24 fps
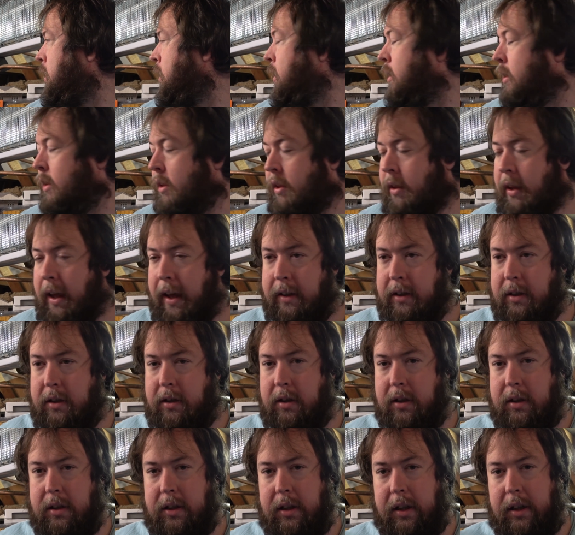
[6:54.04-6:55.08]
that
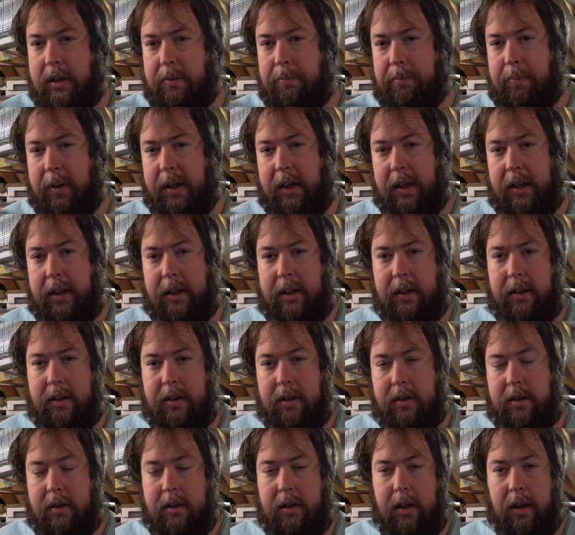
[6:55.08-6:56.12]
just needs to be
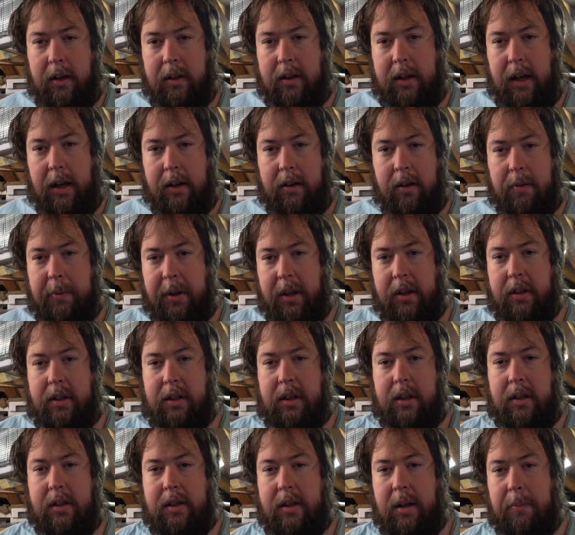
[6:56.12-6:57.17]
stuck down. I'm going
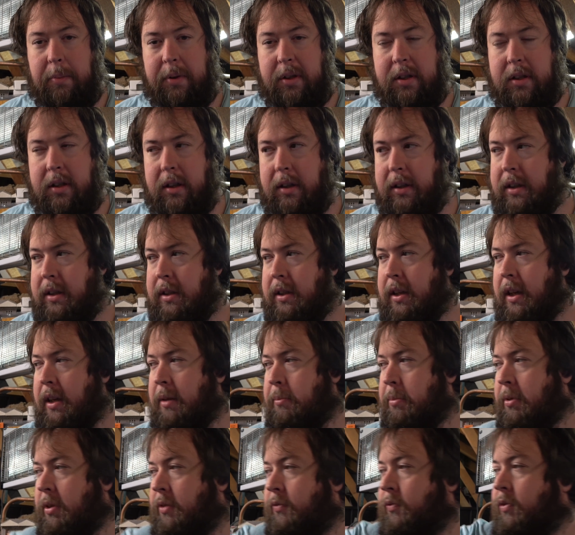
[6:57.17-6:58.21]
to use double-sided
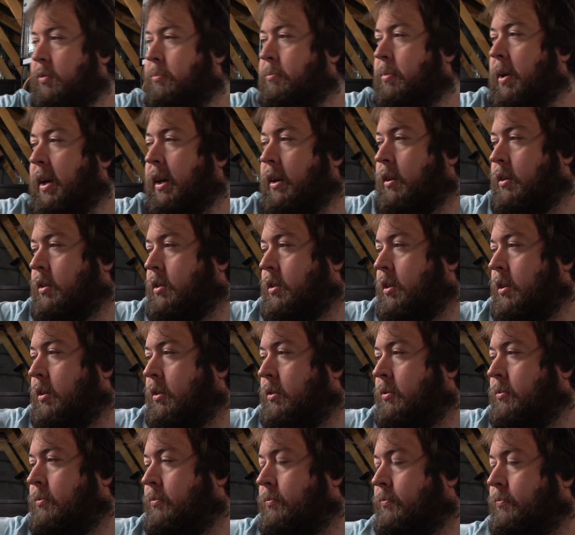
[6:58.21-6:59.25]
tape on the back,
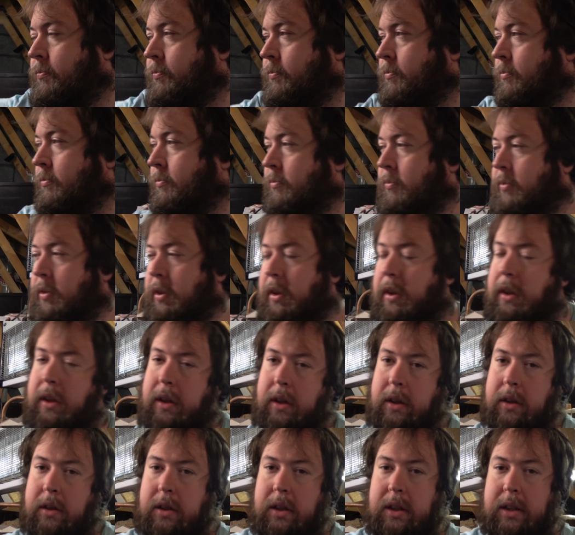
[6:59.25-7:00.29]
so
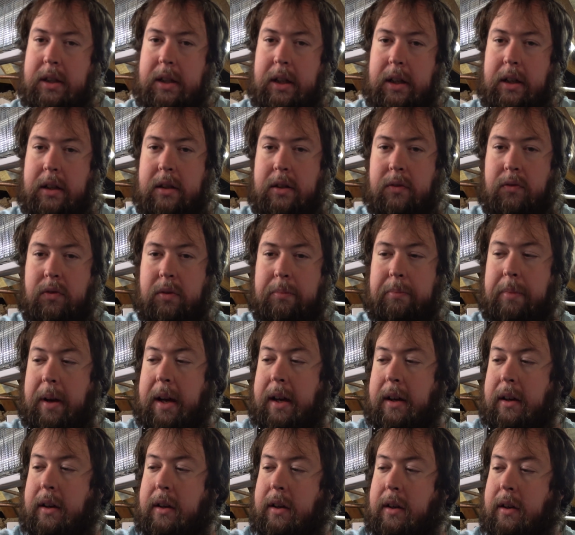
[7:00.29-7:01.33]
just stick it on the
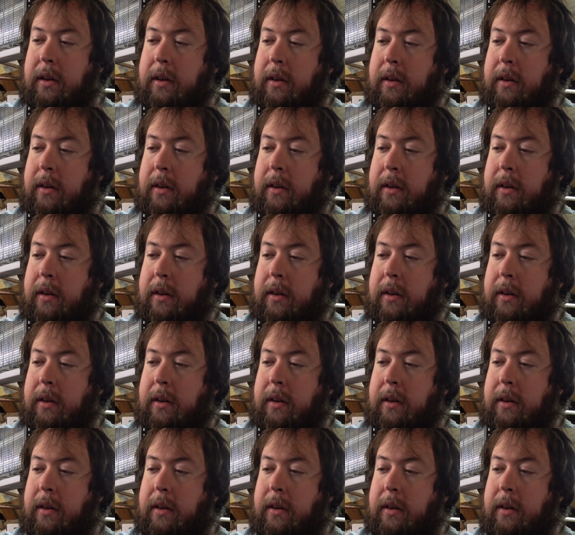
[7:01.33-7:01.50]
back.